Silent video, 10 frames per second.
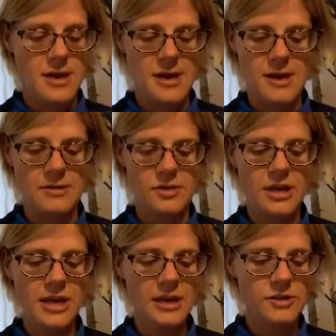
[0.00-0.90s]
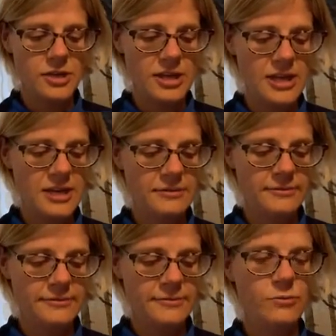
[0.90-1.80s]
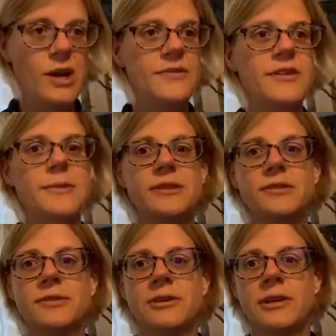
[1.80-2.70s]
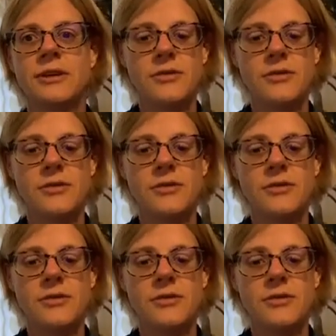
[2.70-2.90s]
So Kit Kat Chunky, wafer in the middle.